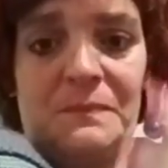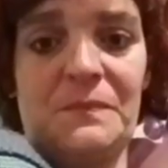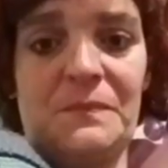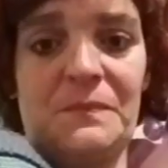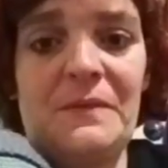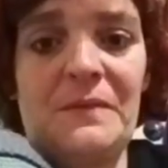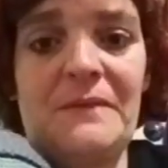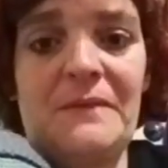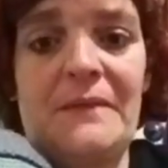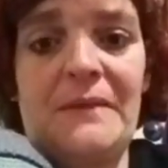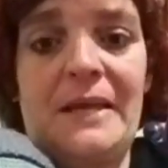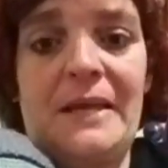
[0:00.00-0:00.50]

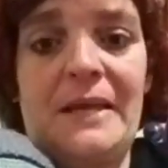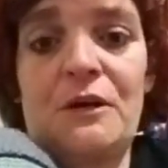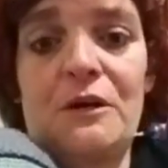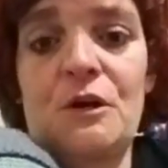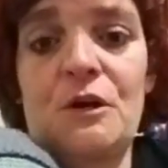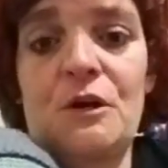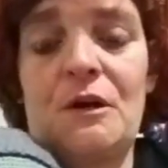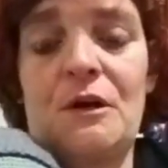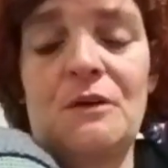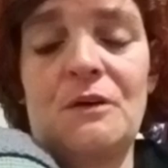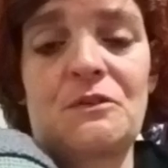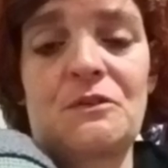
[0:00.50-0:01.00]
They could
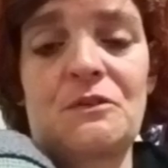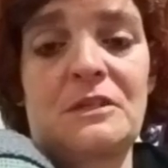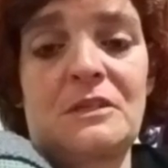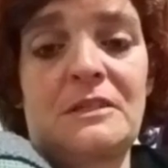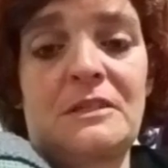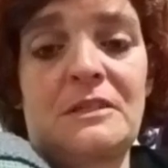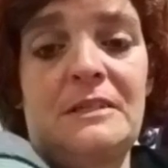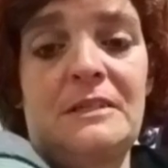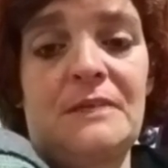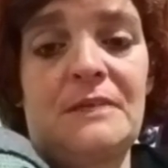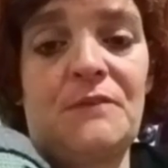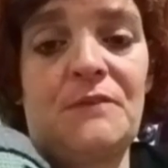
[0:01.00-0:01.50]
all
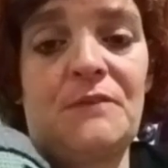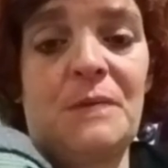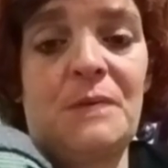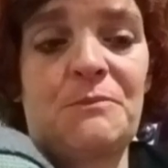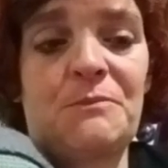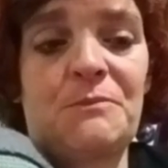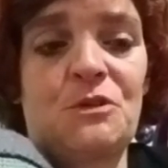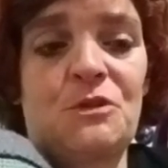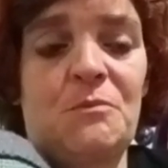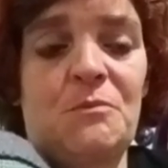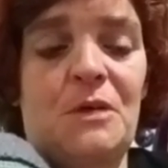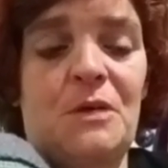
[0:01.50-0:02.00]
just give
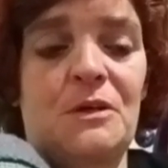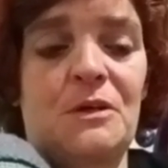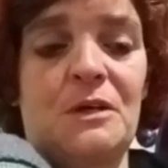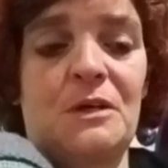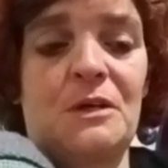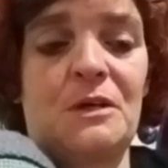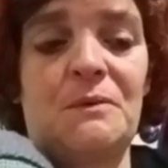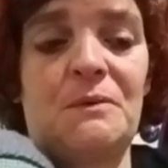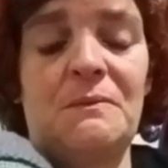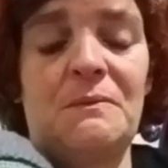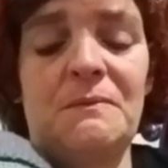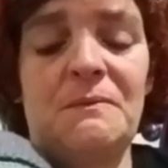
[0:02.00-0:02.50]
up
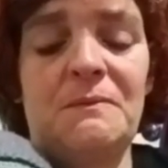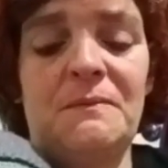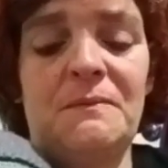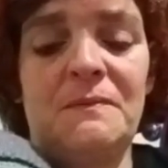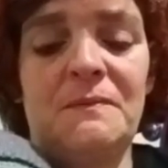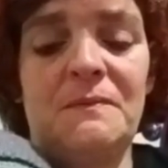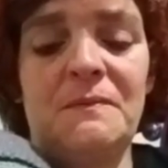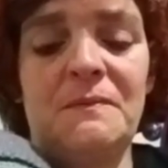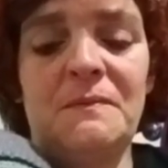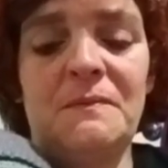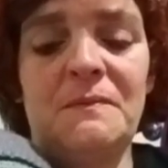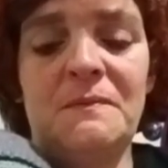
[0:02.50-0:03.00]
tomorrow
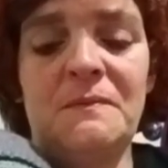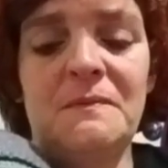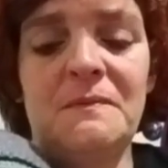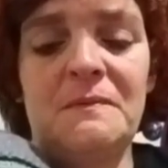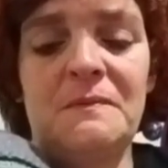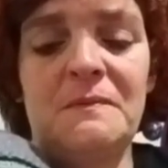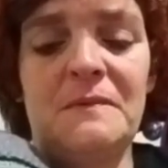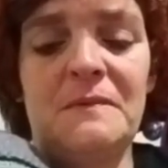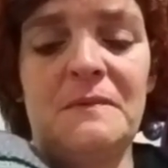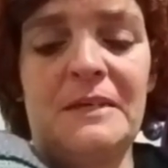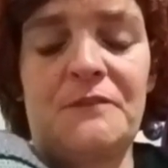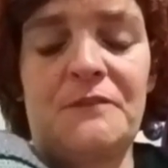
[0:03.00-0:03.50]

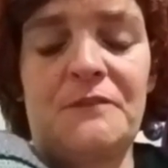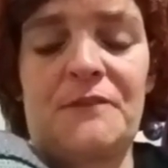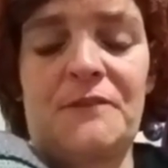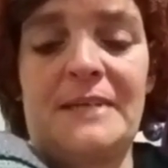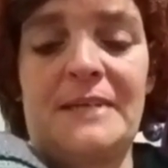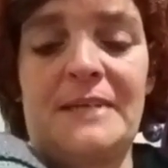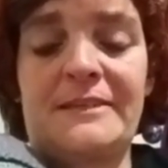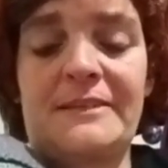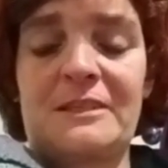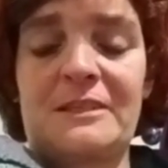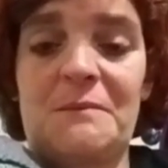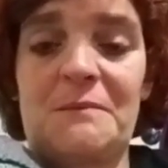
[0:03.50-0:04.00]
and
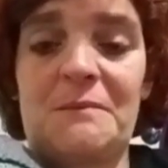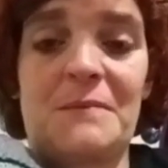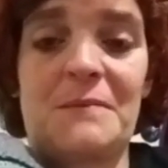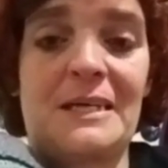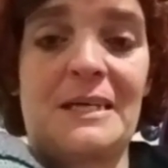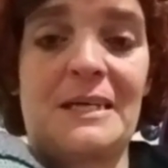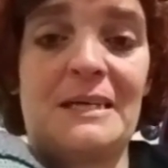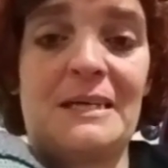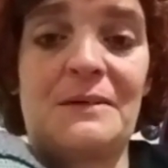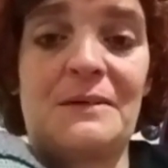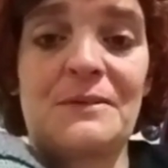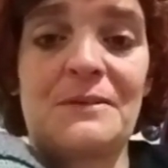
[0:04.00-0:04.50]
find
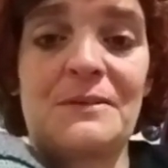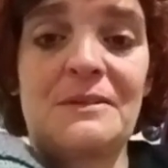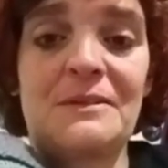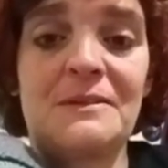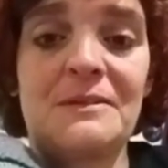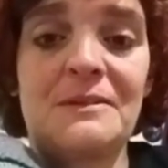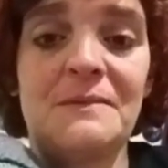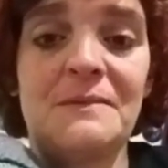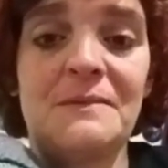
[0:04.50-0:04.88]
somebody else.